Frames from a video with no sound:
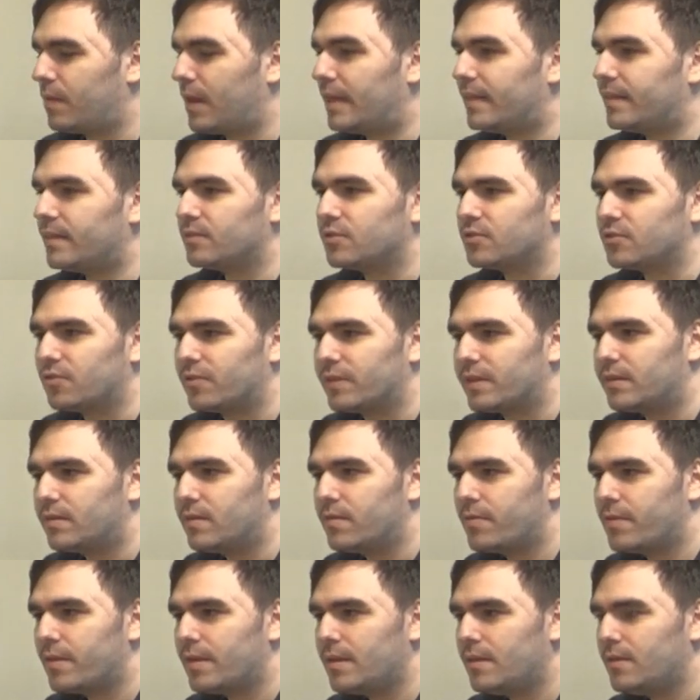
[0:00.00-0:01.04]
blood and soil
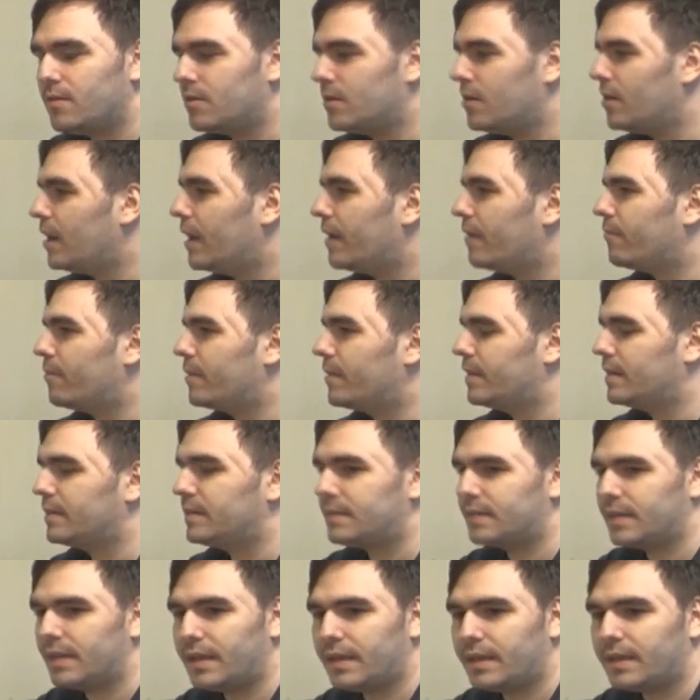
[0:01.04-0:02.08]
thing. Like when they
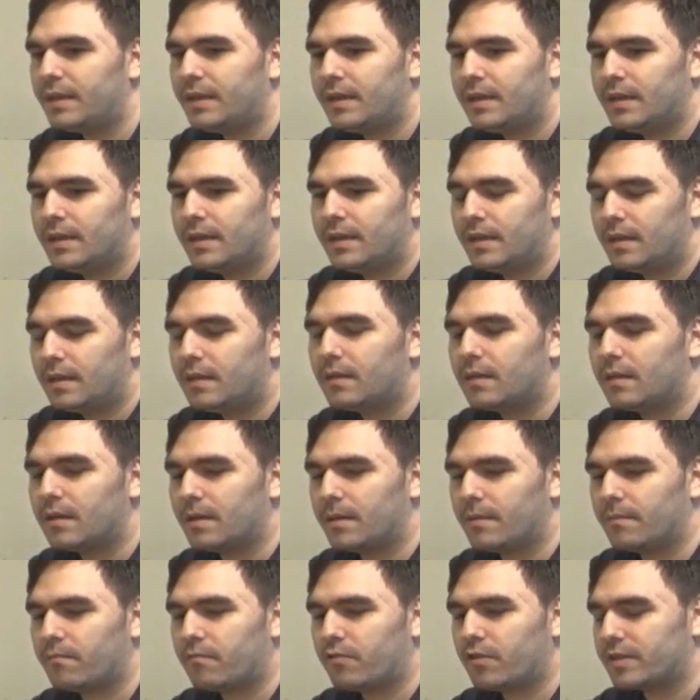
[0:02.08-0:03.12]
say.
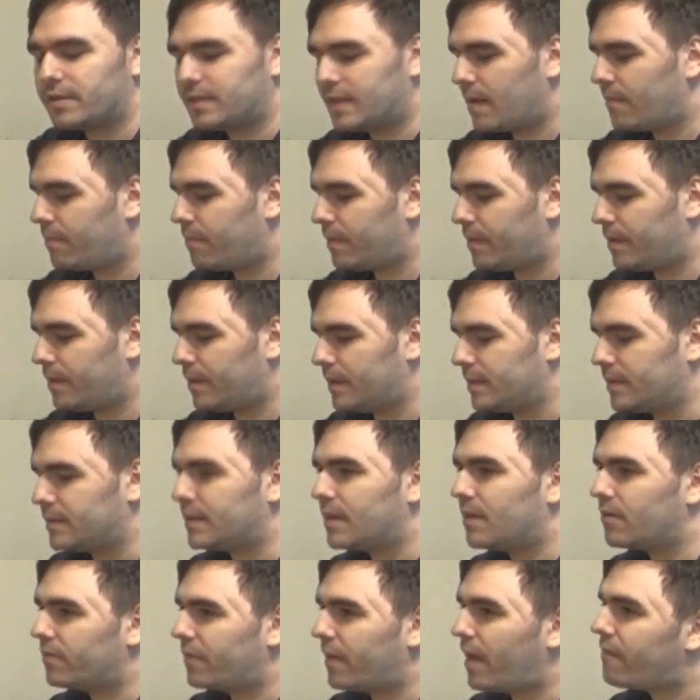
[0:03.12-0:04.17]
For example, in
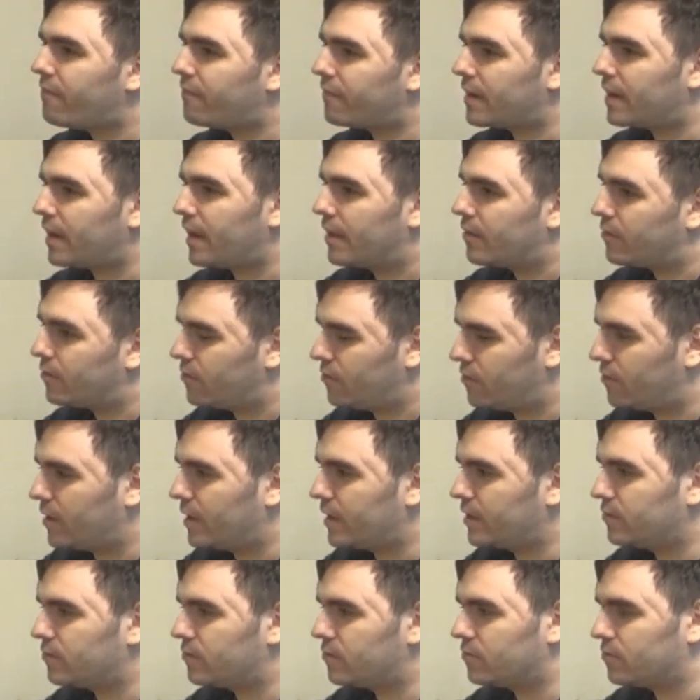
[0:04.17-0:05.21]
South Africa, you
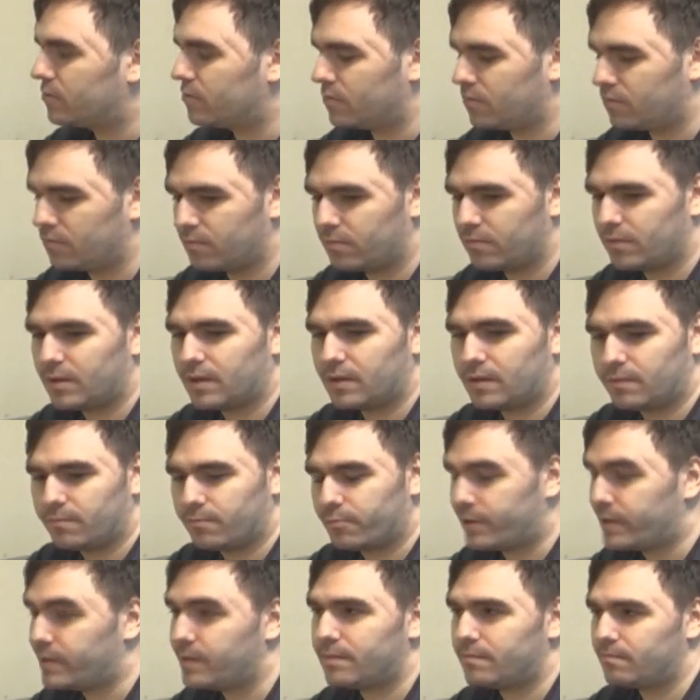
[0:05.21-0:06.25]
get to
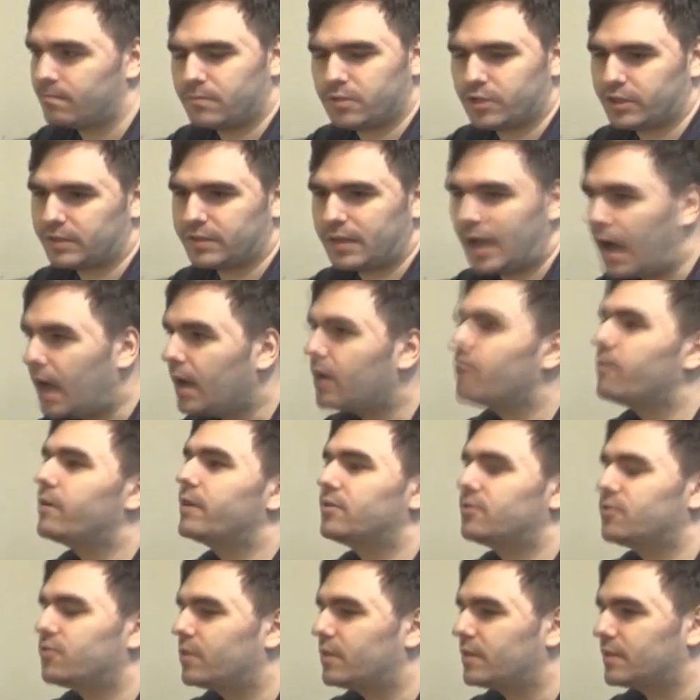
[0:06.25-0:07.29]
read just
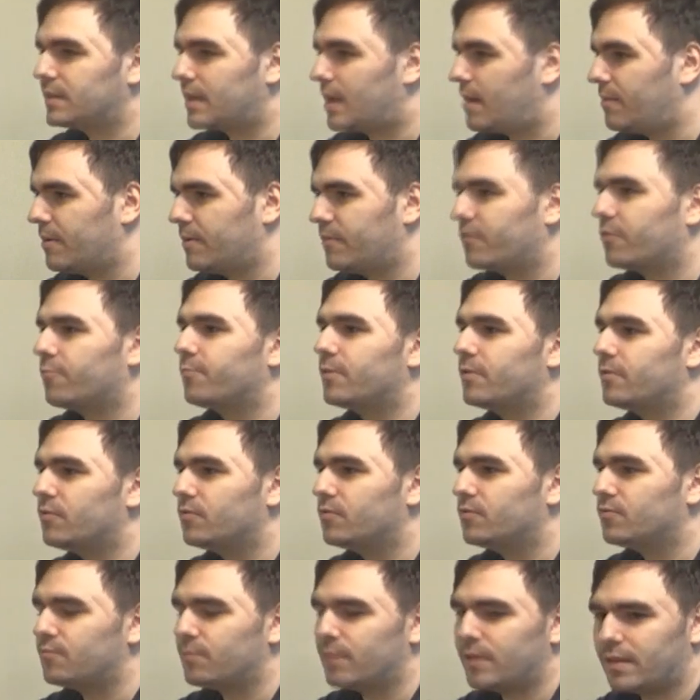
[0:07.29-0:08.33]
harrowing stories coming from the
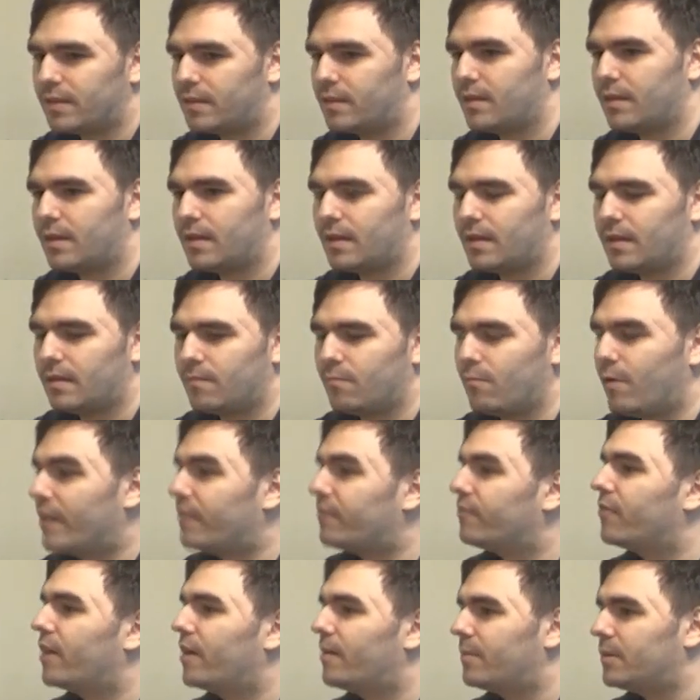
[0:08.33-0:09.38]
news with
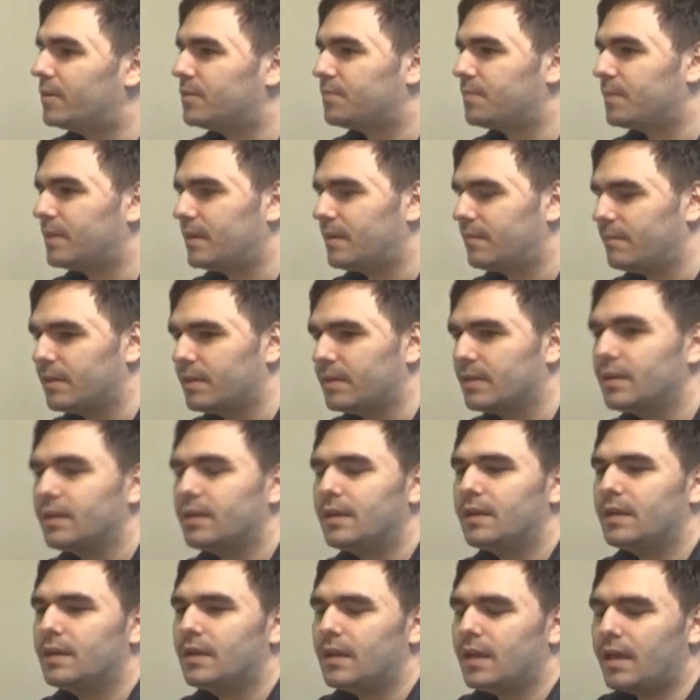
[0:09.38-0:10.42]
white farmers being beaten,
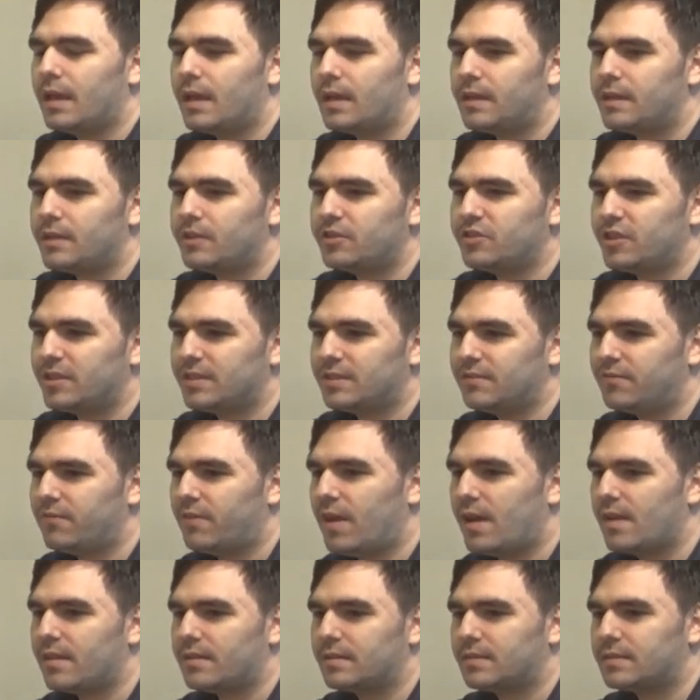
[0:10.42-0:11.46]
and they
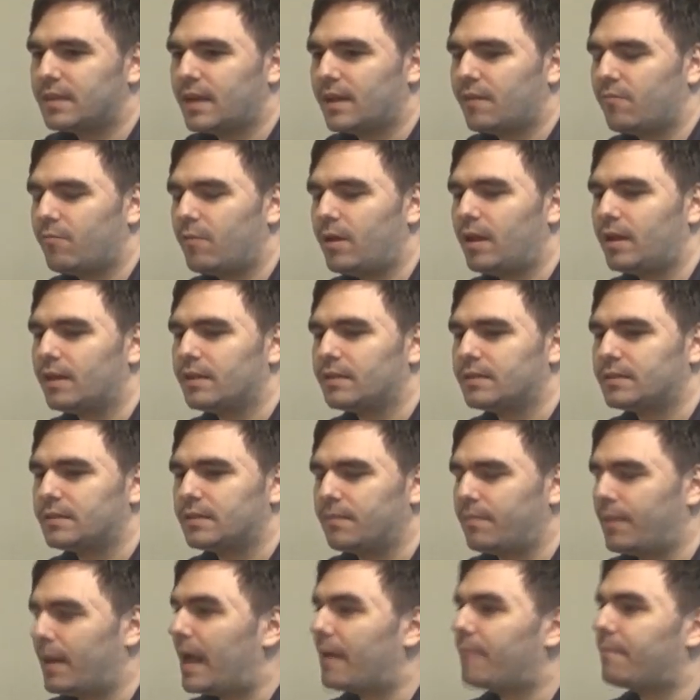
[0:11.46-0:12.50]
justify it. It's like, well, it's the
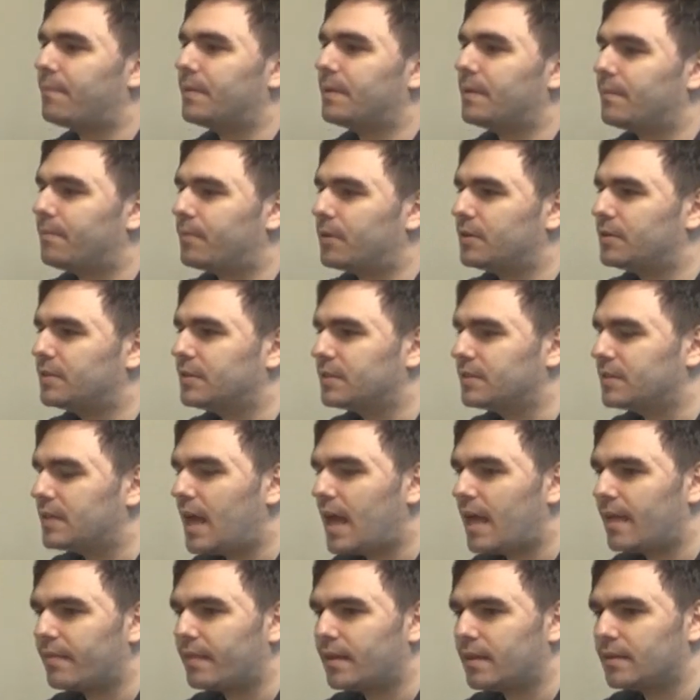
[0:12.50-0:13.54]
black person's
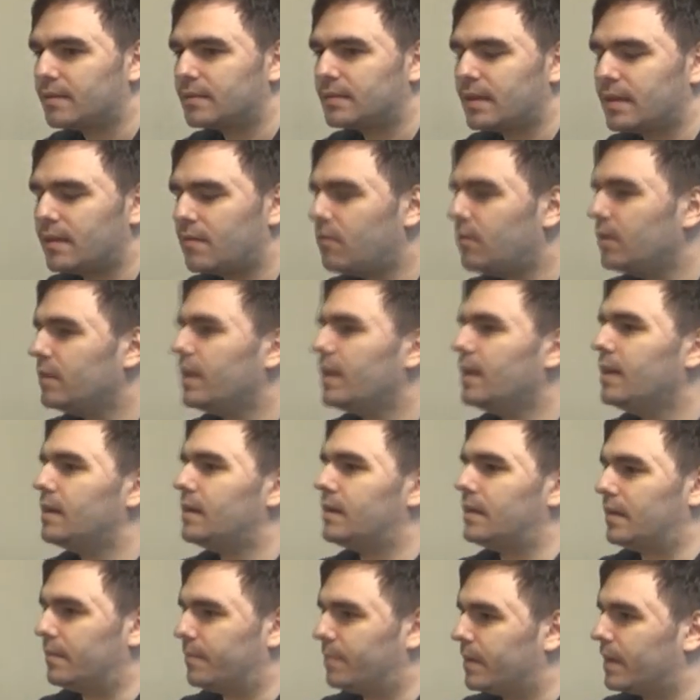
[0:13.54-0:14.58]
land, and it's like, hold on a
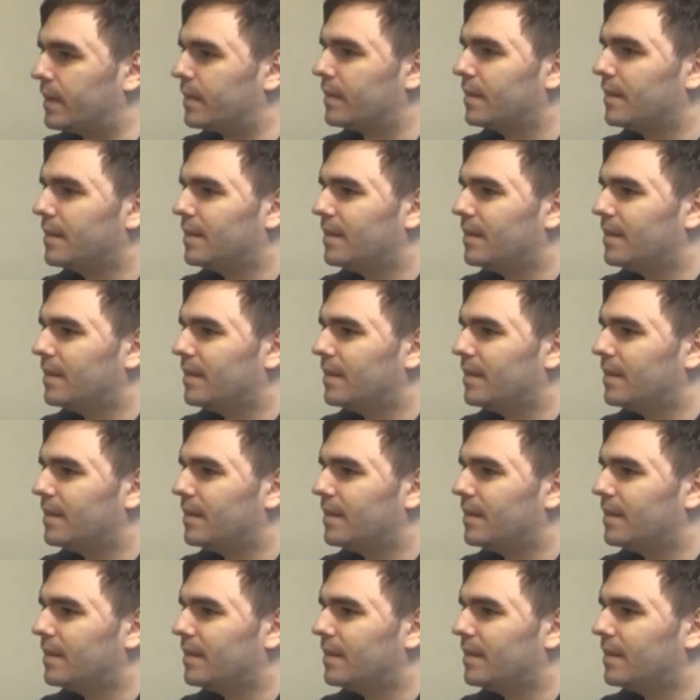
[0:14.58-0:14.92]
little bit.